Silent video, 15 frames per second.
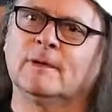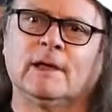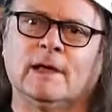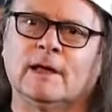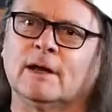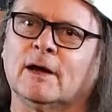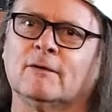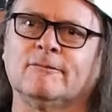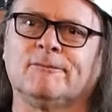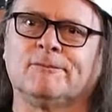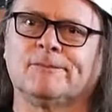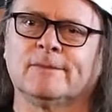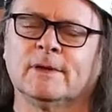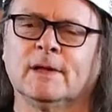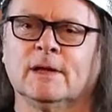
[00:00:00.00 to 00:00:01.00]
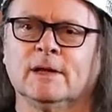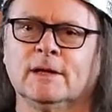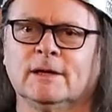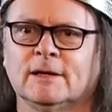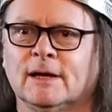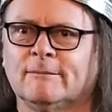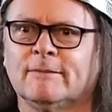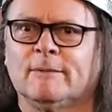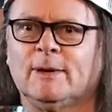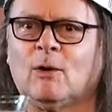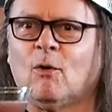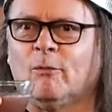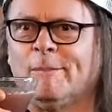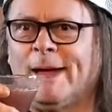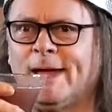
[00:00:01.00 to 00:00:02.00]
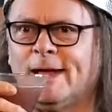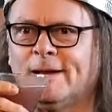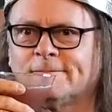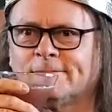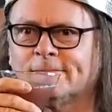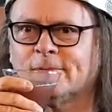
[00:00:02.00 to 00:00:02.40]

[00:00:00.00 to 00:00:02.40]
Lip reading: You know, I'm gonna be old man.